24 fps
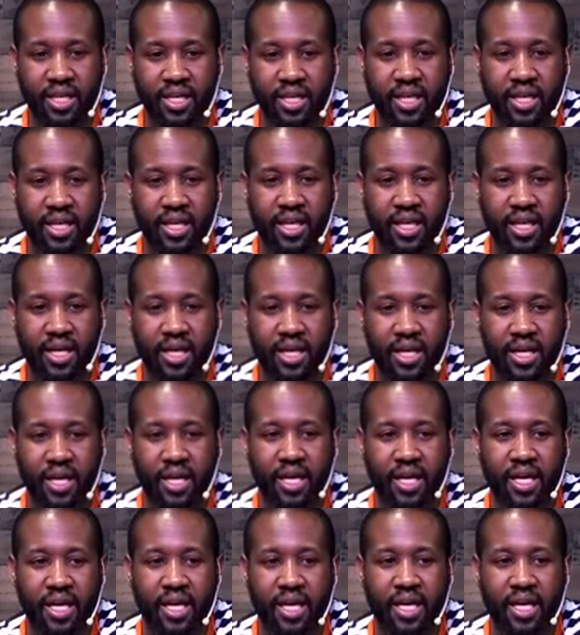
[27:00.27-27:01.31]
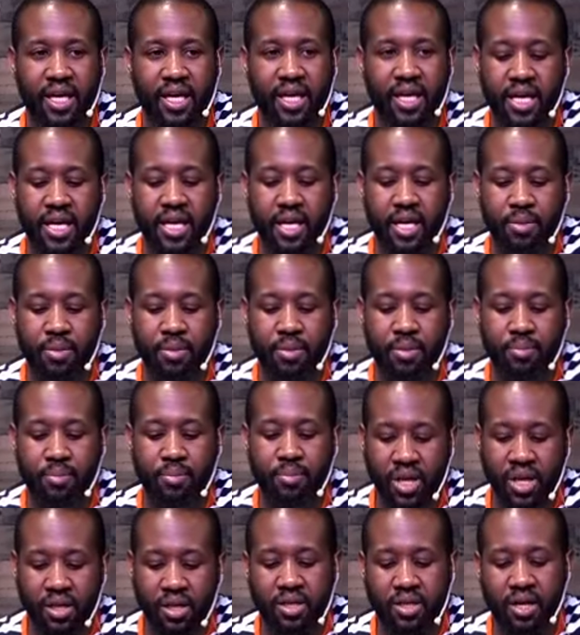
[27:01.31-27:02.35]
did, he
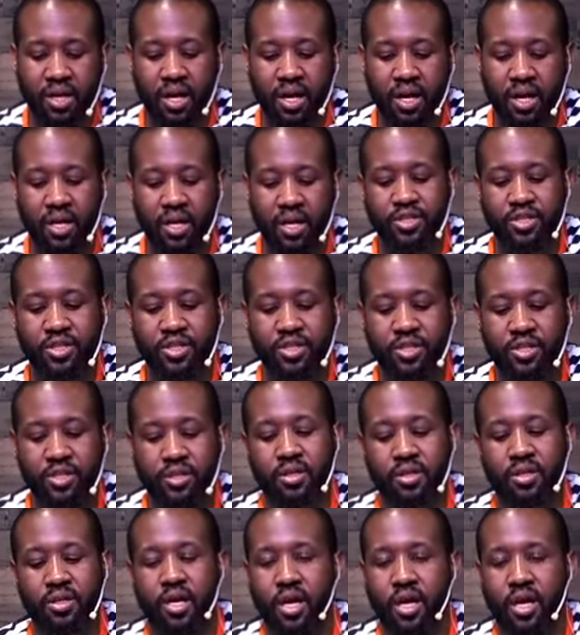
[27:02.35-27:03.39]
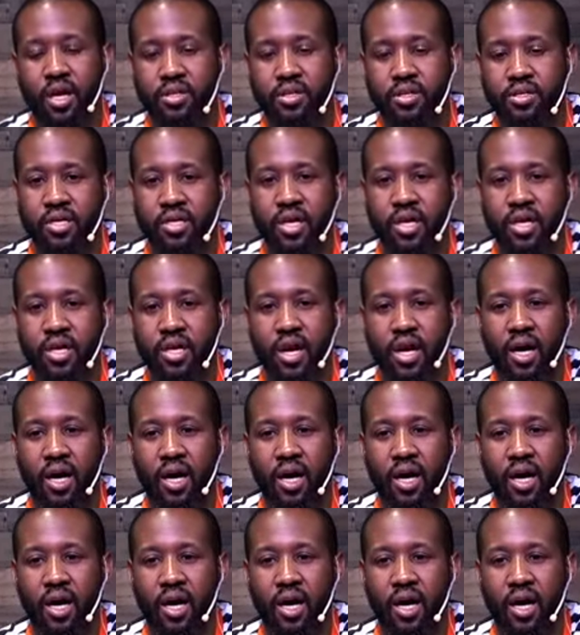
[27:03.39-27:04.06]
built an altar unto God.